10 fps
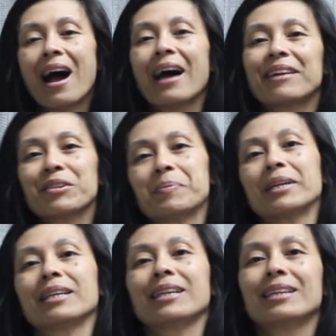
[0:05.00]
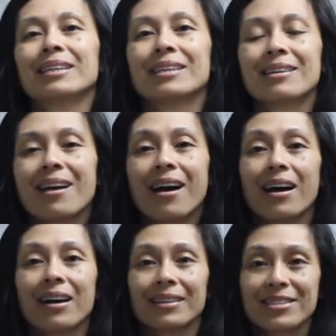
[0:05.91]
Hi everybody,
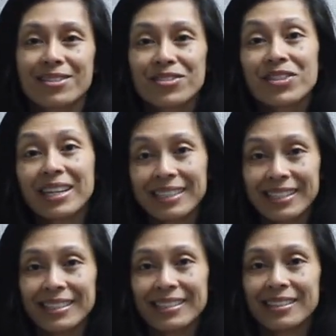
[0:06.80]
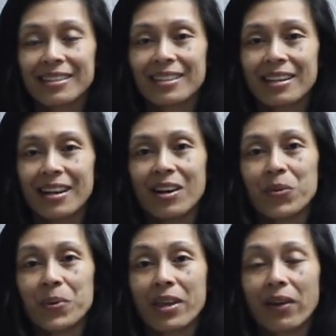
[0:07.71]
this is JD
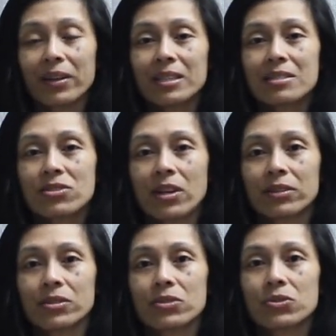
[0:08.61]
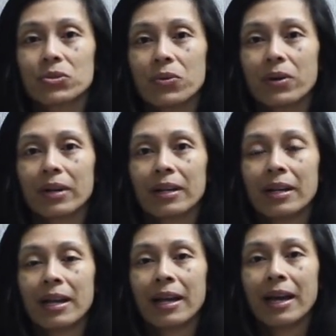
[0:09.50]
with Aerides General Store.
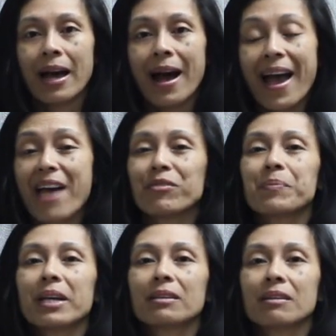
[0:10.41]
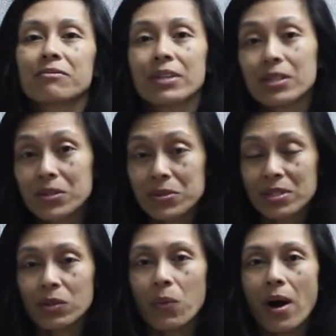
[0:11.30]
I haven't made videos
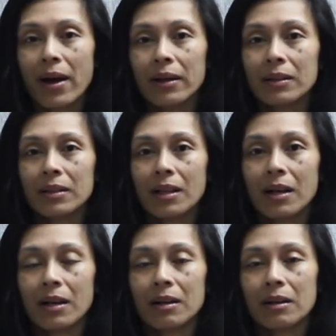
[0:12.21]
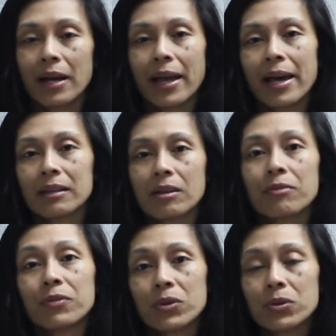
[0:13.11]
in a while. I had a
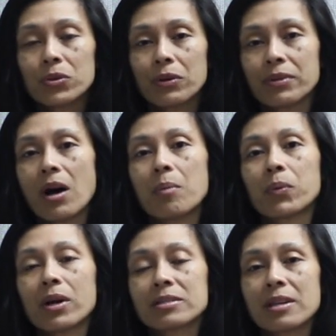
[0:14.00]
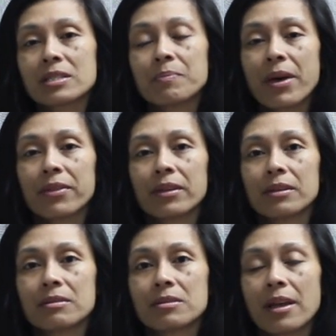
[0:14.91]
few of the hot process
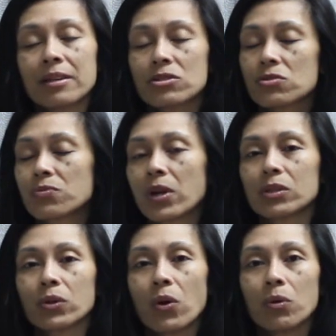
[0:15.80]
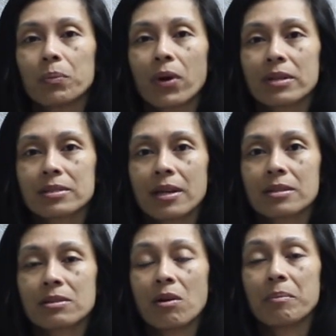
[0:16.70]
methods and just regular cold
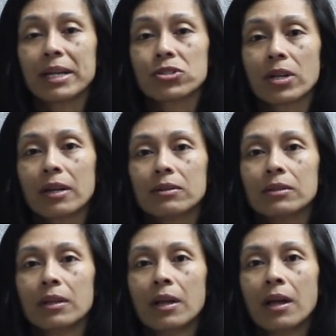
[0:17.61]
process on my channel.